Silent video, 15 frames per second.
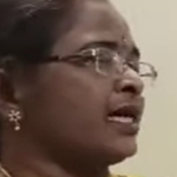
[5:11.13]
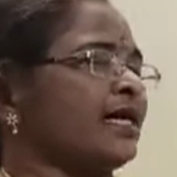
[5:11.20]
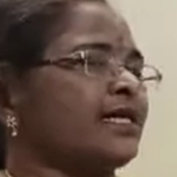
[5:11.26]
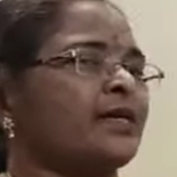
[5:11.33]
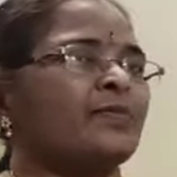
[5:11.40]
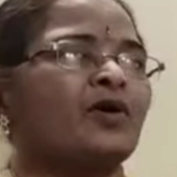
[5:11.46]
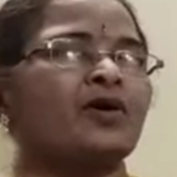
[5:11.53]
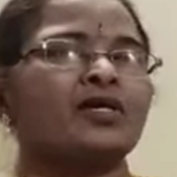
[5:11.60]

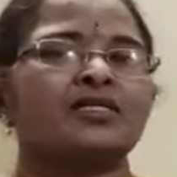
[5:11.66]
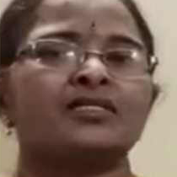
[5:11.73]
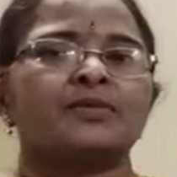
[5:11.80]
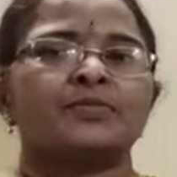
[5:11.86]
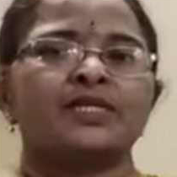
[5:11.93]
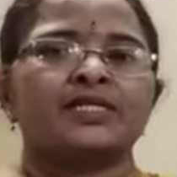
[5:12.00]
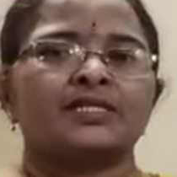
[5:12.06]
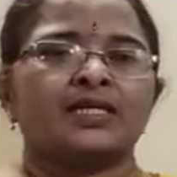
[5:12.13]

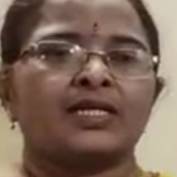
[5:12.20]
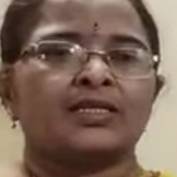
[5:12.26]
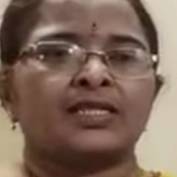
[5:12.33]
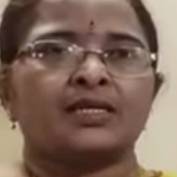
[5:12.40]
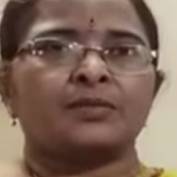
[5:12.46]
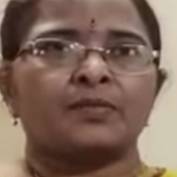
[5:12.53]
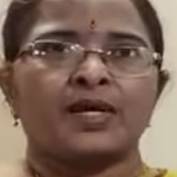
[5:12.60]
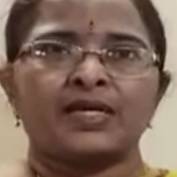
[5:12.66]
catabolism is
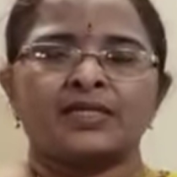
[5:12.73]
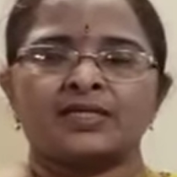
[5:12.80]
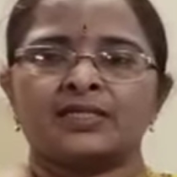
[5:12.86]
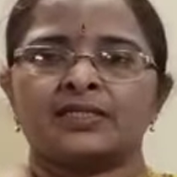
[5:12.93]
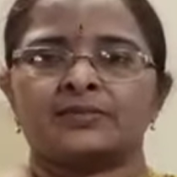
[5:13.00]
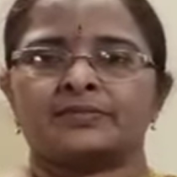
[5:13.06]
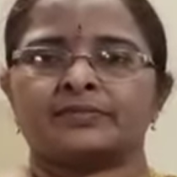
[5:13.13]
nothing but